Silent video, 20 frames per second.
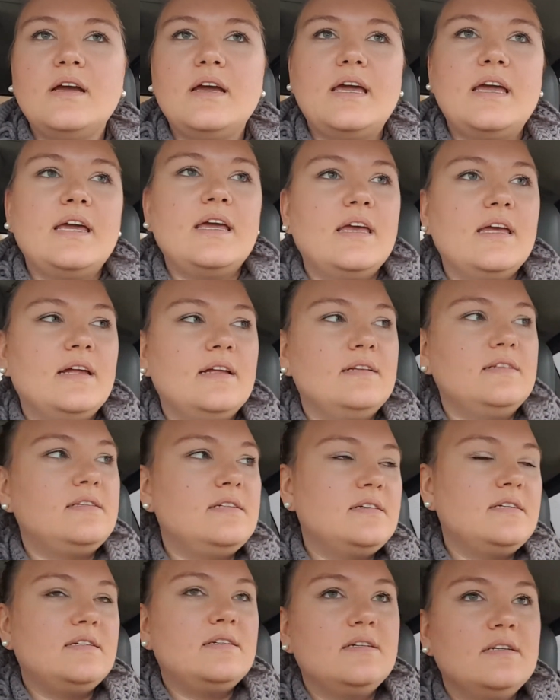And
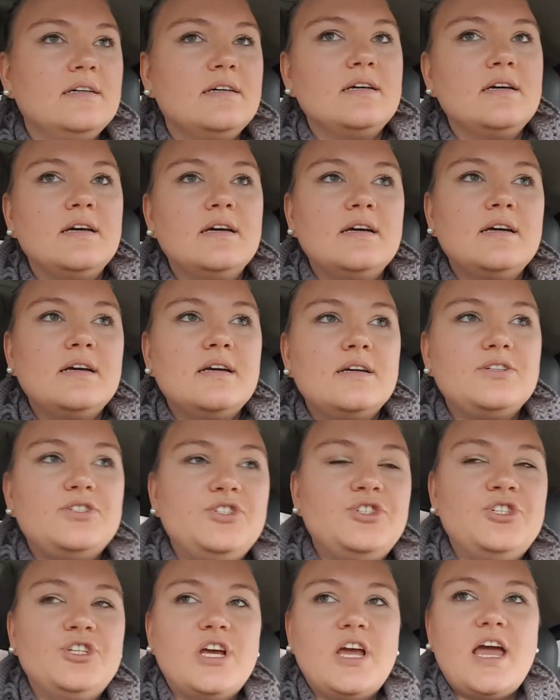
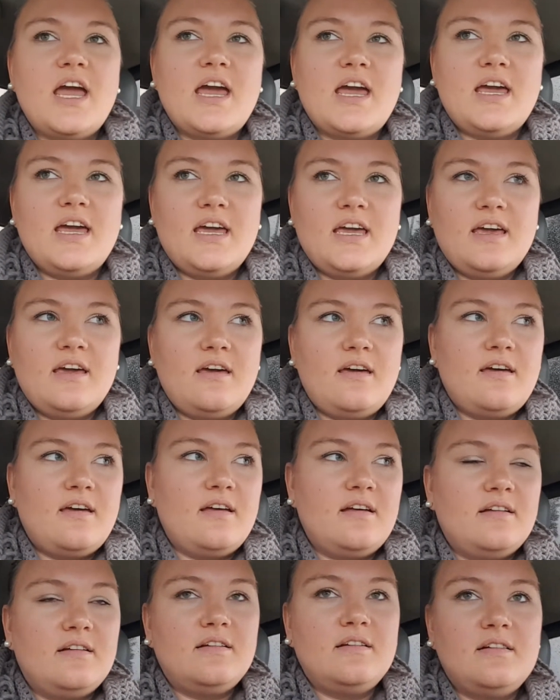J
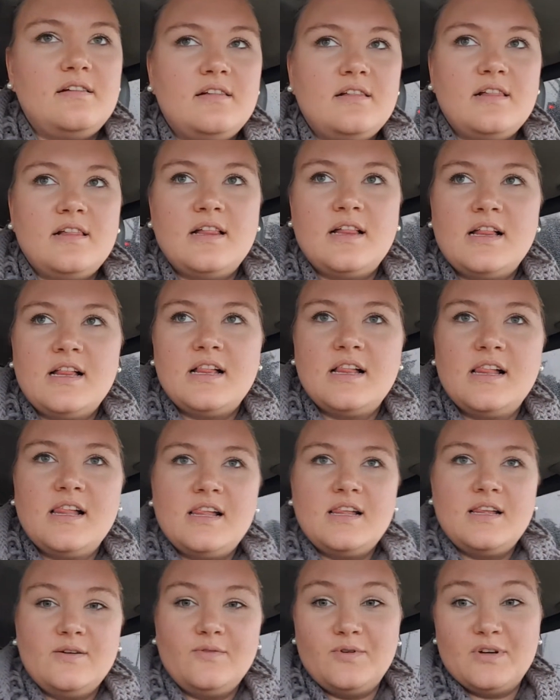
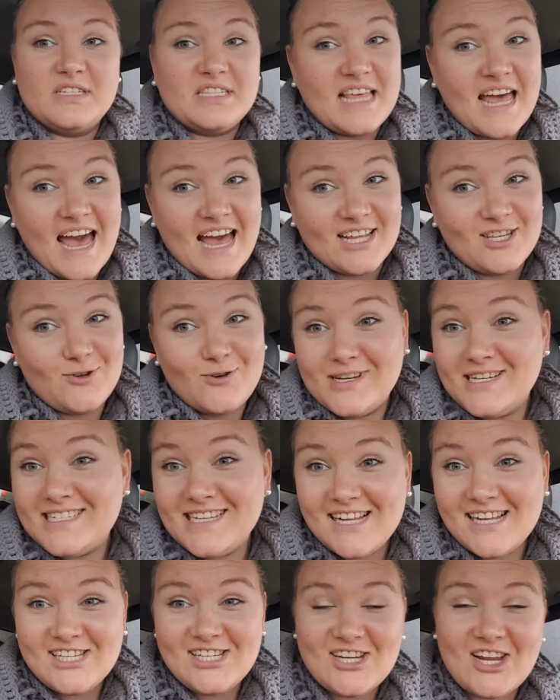was that. So he's
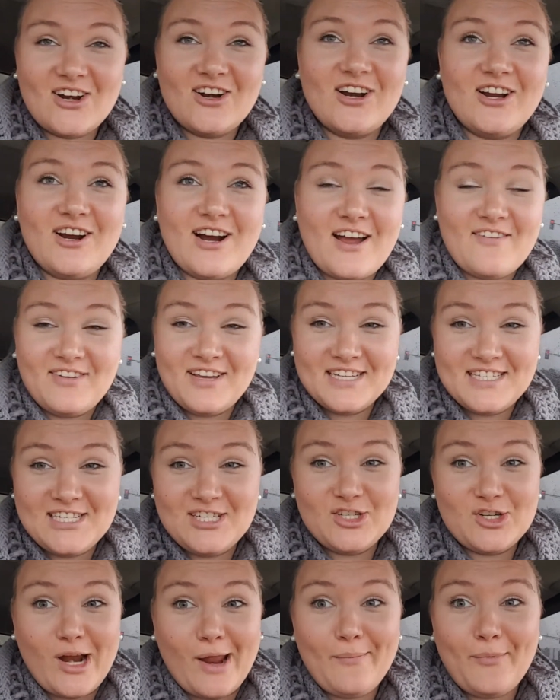not stuttering or having a
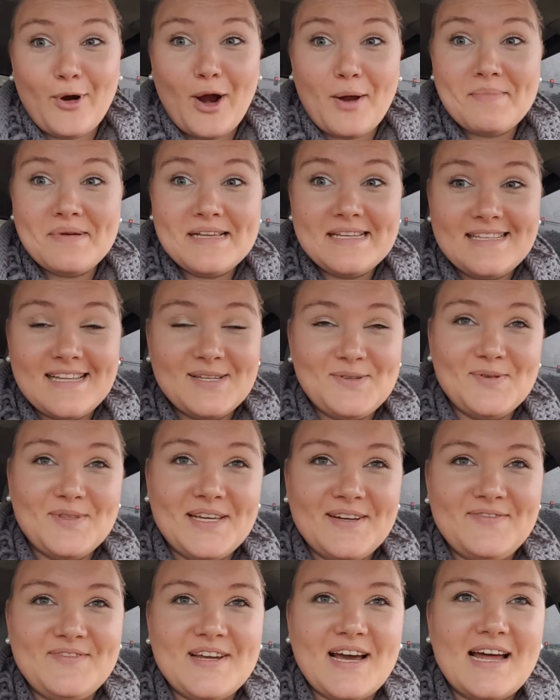seizure, I promise. That's what
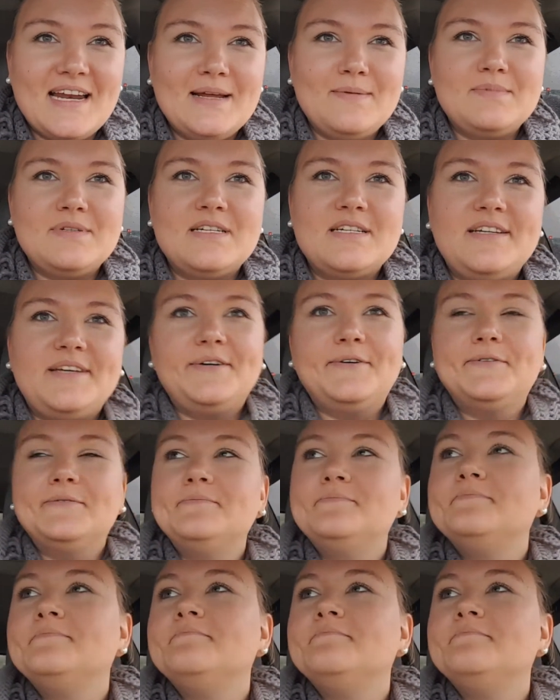they've taught him to do.